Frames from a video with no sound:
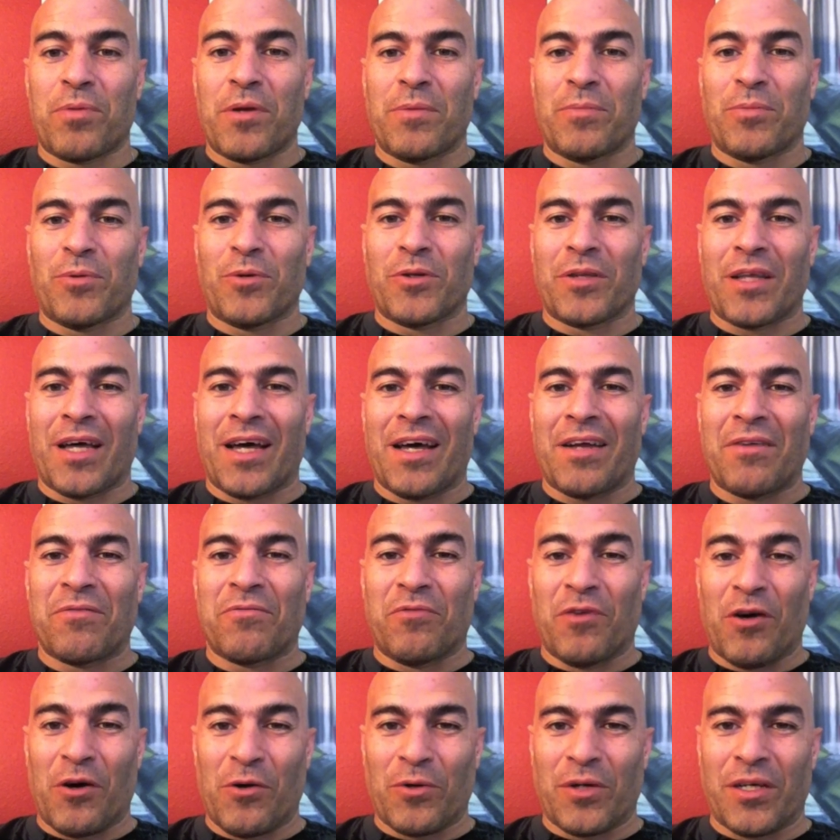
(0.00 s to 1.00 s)
people
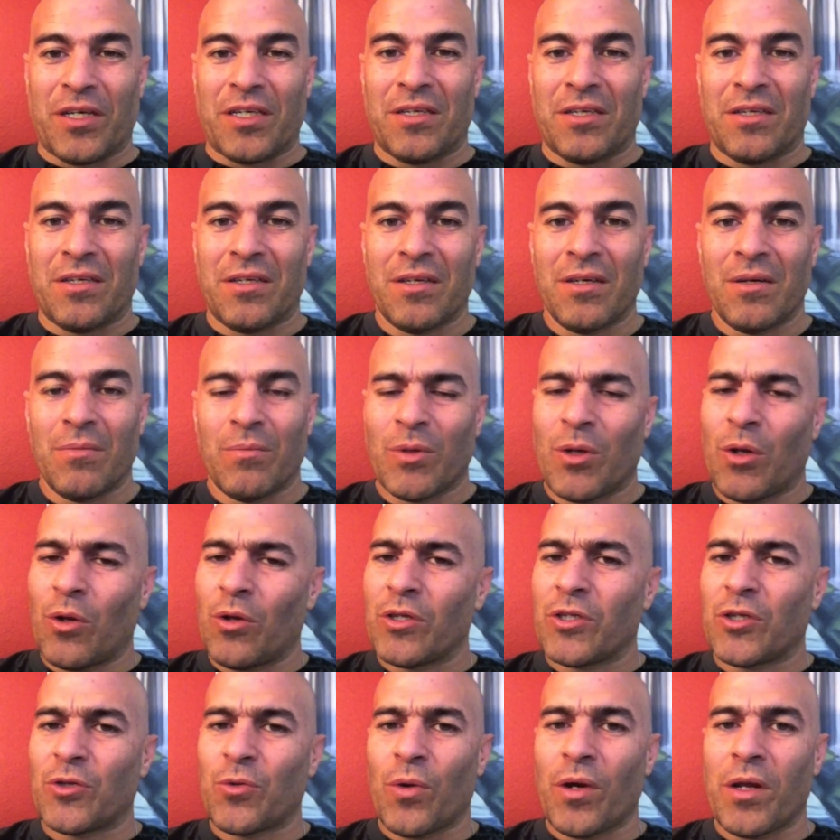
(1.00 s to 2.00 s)
that voted, but
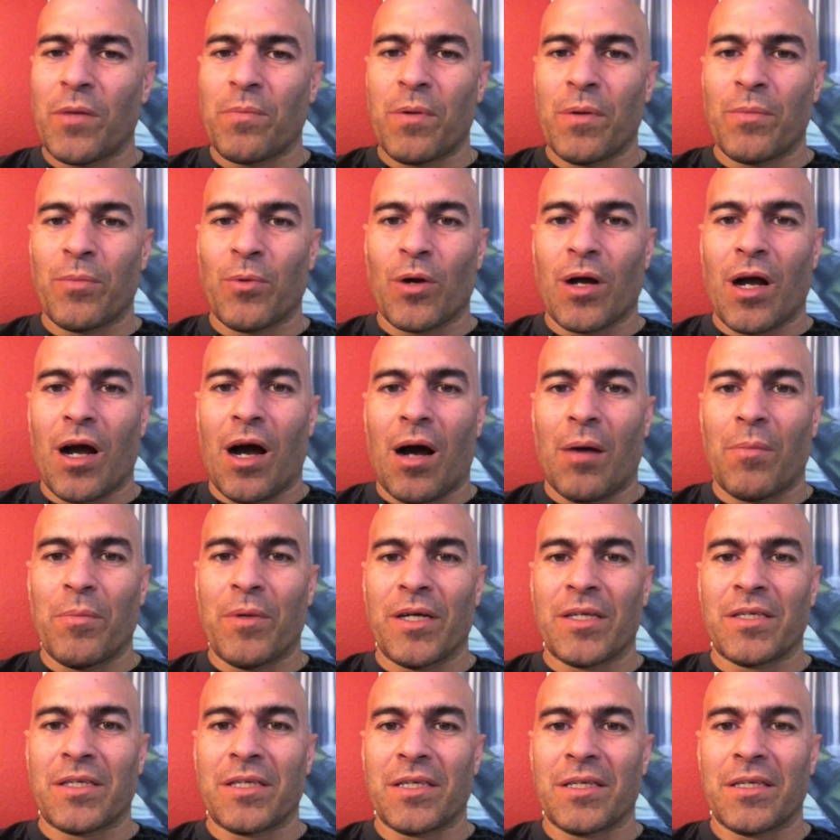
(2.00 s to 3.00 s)
only 20 people
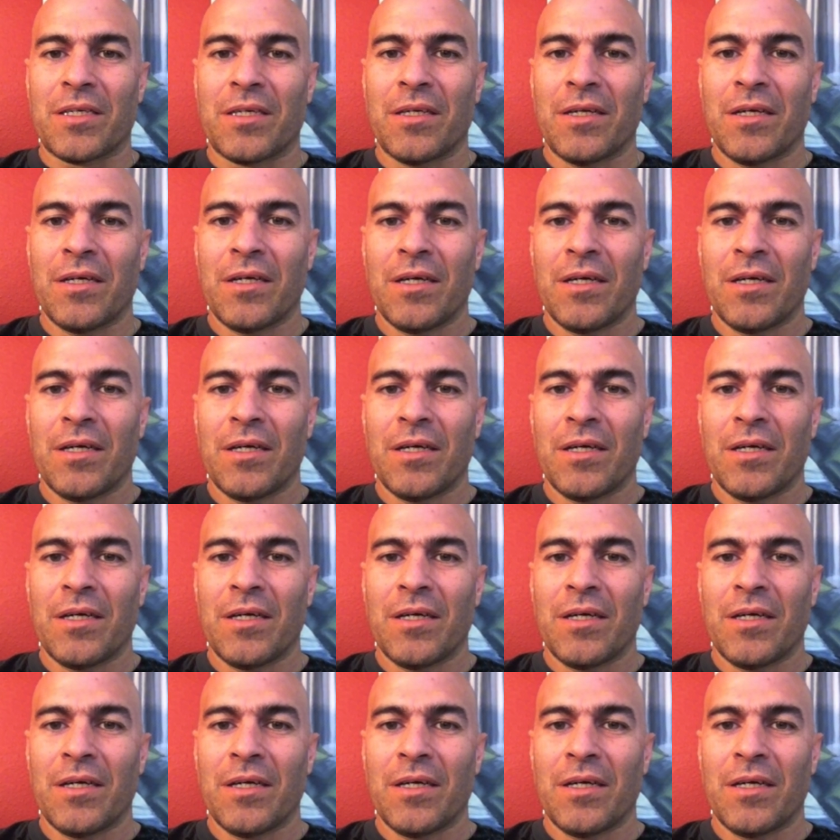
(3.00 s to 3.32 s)
commented.